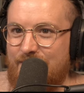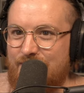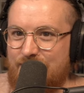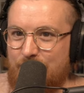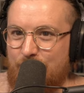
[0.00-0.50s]

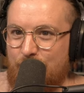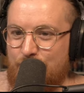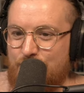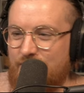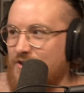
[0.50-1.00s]
some cool
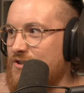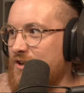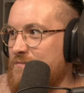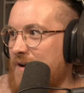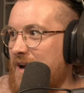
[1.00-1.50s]

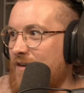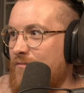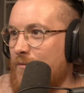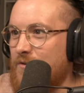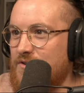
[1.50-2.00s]
screenshots part of
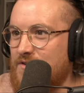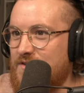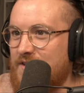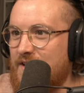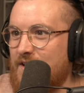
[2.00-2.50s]
what we
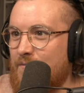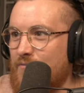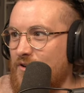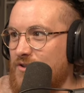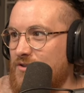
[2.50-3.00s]
just seen, I'm
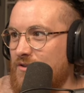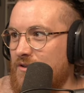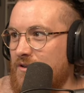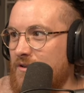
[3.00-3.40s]
pretty sure.